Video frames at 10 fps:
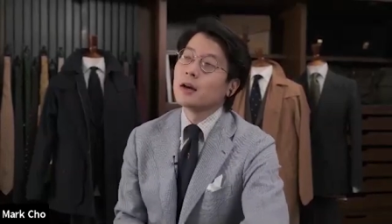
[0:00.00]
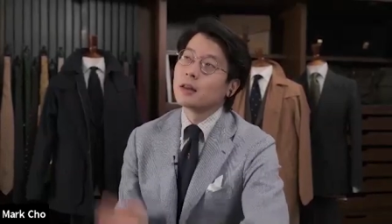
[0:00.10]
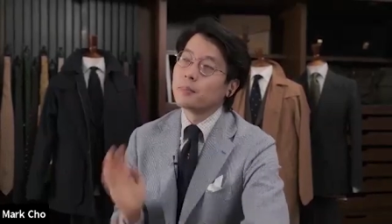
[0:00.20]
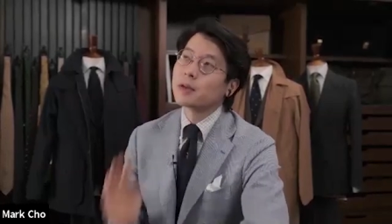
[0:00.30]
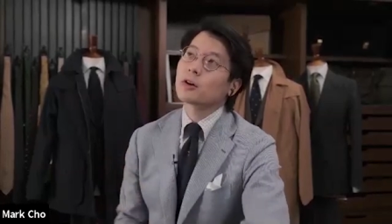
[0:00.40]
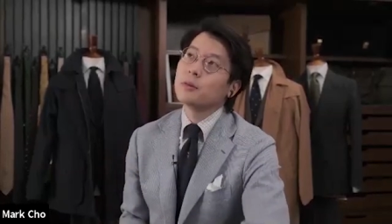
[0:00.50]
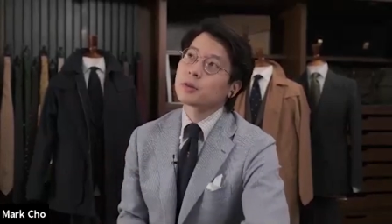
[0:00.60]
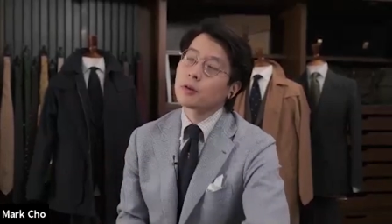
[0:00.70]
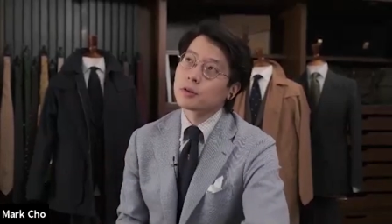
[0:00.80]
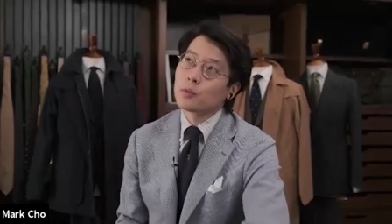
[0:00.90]
the best garments
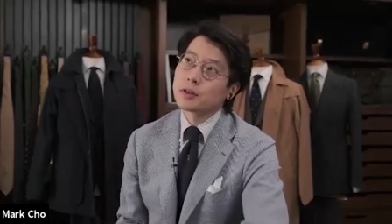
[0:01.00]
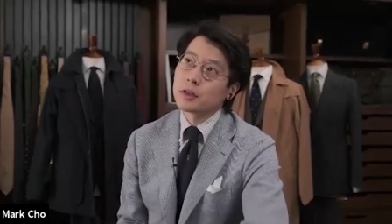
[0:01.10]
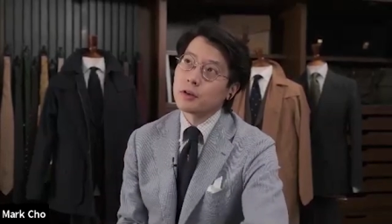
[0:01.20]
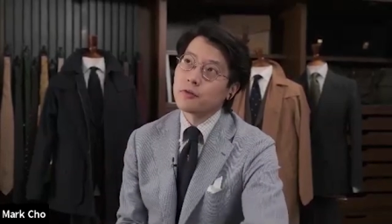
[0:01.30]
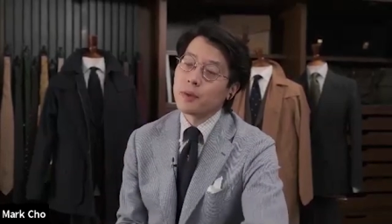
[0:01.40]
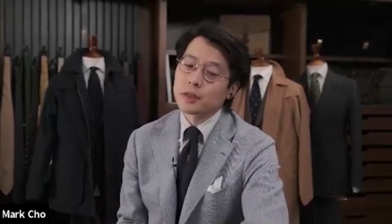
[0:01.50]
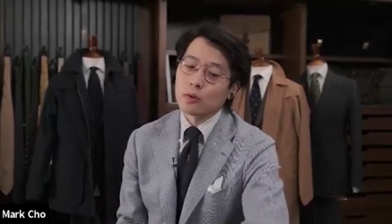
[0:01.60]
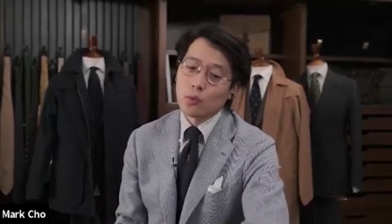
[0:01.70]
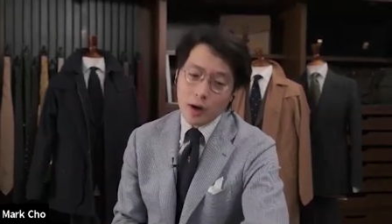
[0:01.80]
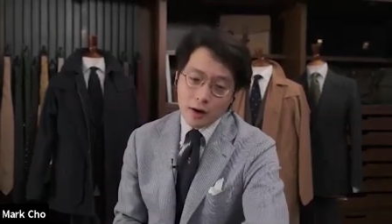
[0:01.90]
are always the ones that you've managed to
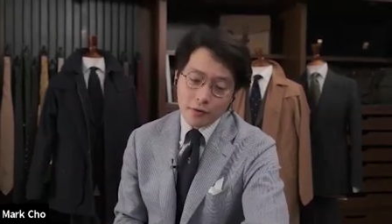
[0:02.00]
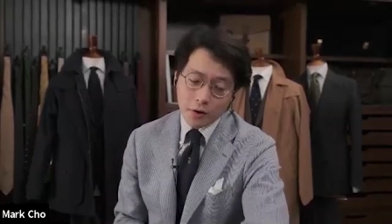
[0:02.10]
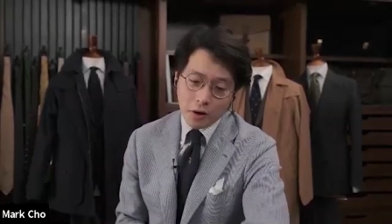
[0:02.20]
wear for a